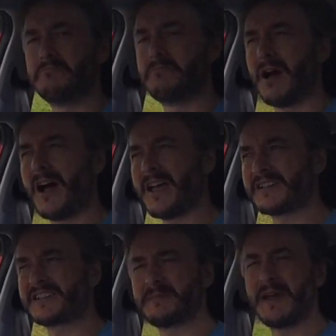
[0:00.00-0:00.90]
I
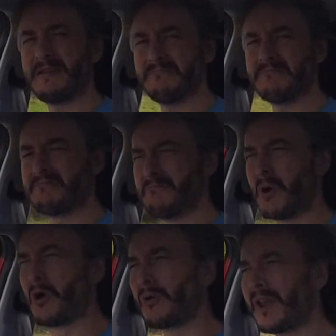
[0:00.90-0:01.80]
estimate,
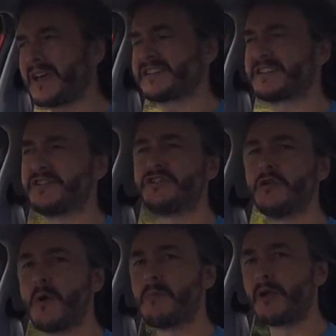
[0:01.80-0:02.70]
more or less
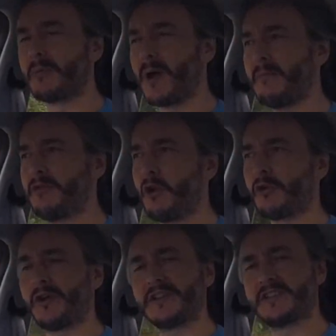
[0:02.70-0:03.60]
doable, but I'm
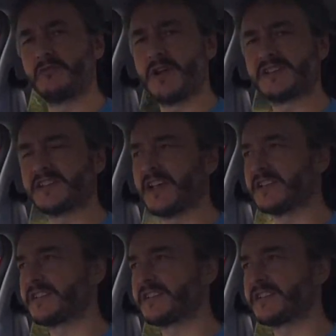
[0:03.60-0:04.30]
not going to risk it.